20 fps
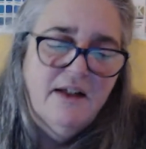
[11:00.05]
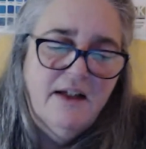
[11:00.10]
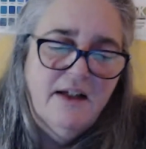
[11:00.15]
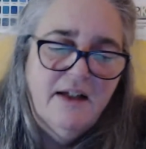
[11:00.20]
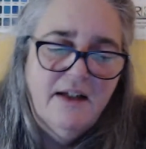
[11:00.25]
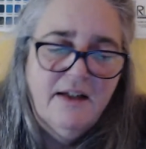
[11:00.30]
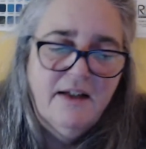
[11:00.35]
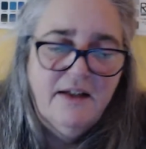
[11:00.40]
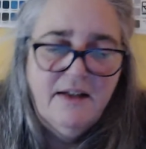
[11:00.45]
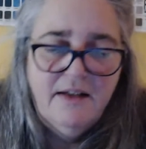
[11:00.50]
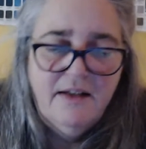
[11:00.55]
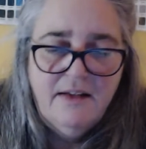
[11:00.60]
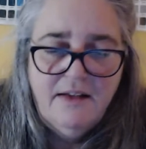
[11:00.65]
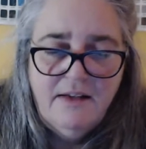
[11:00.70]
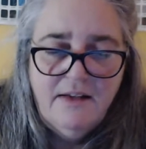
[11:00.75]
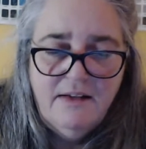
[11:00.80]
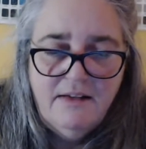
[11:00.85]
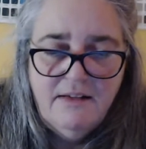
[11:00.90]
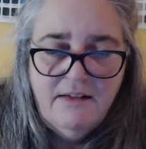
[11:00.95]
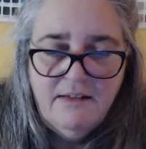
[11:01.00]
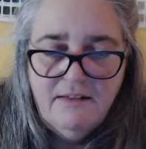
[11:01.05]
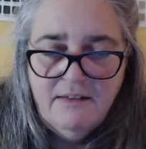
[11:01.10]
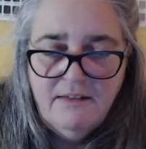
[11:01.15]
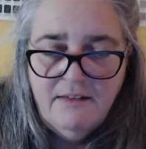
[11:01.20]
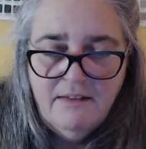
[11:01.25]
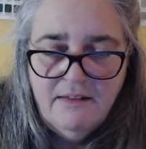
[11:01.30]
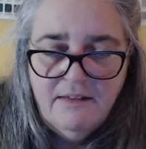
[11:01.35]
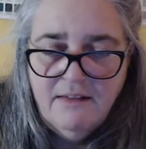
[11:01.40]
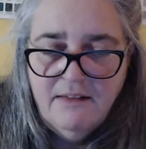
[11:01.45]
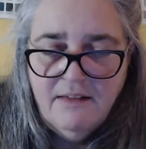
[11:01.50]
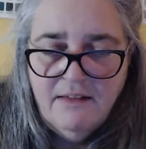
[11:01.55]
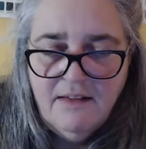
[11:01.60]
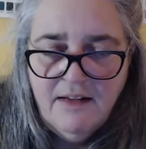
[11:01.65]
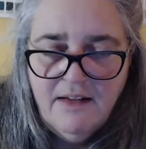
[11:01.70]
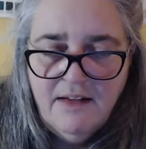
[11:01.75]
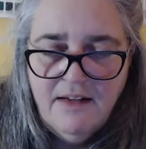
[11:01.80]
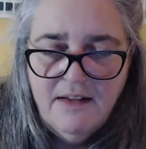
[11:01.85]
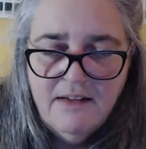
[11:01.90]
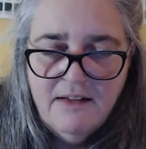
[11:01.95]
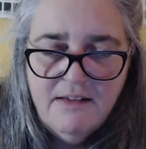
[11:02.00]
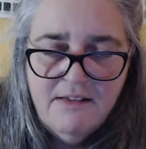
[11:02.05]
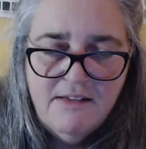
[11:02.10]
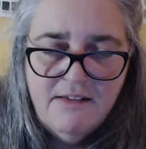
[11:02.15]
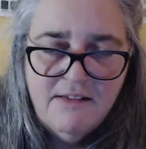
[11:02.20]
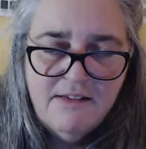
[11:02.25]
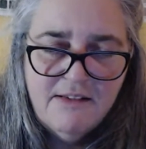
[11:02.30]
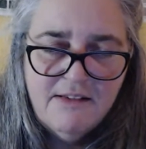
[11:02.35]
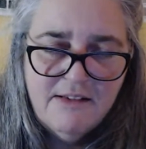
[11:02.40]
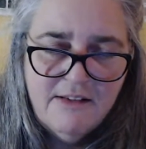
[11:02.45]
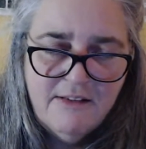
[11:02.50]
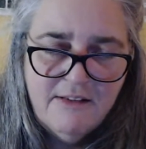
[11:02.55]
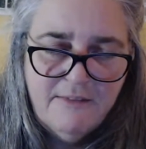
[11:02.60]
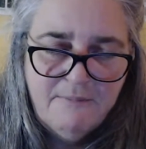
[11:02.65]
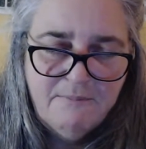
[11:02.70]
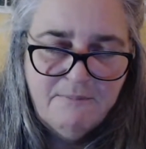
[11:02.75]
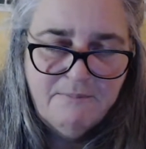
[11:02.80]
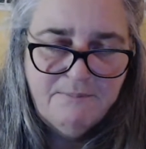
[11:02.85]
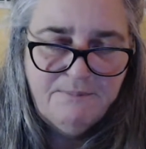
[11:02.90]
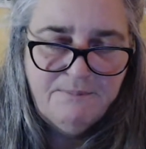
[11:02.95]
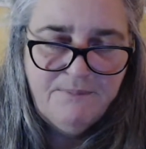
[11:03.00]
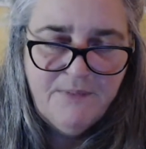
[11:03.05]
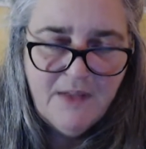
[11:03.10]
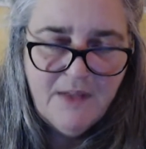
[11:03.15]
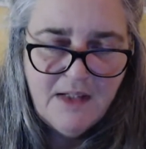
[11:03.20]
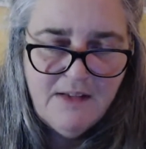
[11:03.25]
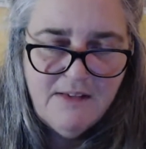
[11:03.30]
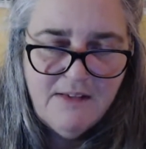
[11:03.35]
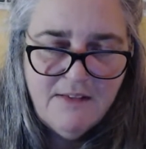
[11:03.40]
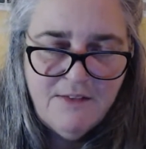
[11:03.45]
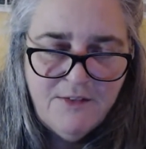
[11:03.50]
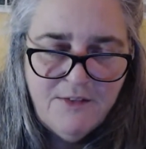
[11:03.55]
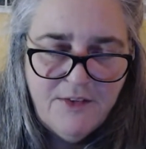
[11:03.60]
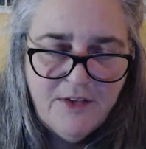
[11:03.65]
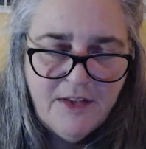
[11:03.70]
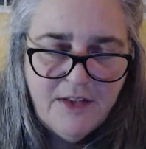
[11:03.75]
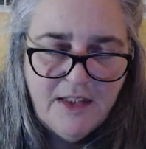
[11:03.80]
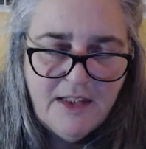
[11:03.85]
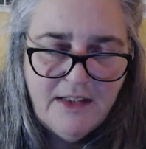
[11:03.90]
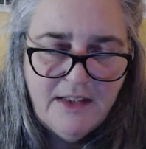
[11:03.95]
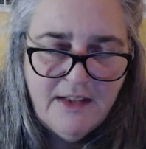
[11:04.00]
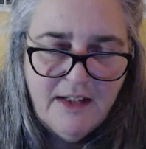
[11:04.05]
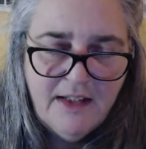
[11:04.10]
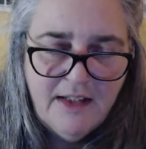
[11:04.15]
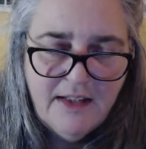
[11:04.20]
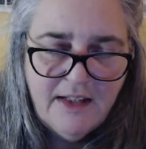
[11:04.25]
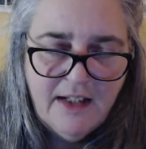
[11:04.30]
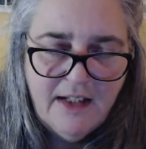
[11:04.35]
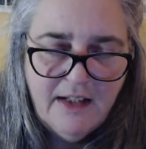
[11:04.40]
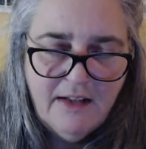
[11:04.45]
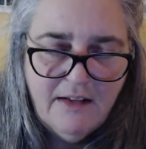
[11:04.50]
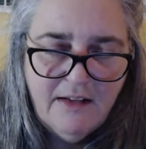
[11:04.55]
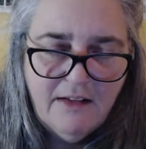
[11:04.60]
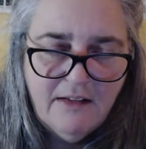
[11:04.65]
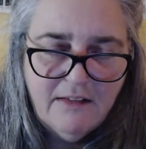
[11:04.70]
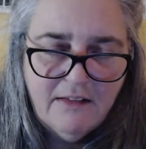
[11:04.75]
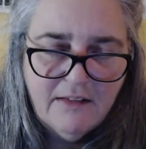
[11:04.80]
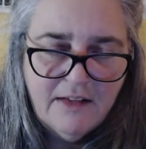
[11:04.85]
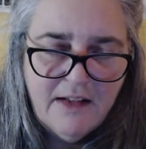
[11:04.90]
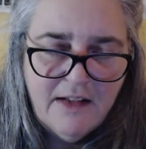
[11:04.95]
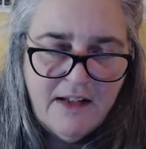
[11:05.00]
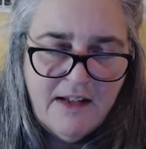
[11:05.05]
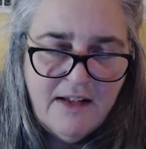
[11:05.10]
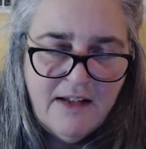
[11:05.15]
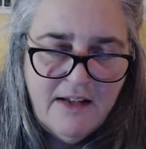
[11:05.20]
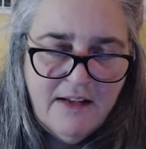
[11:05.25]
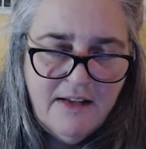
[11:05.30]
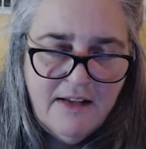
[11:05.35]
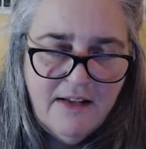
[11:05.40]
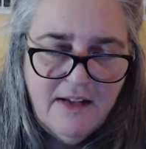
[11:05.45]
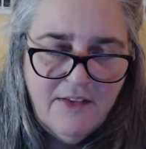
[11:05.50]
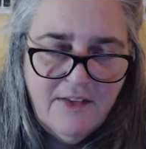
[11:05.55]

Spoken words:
And this doesn't really take that long. Now,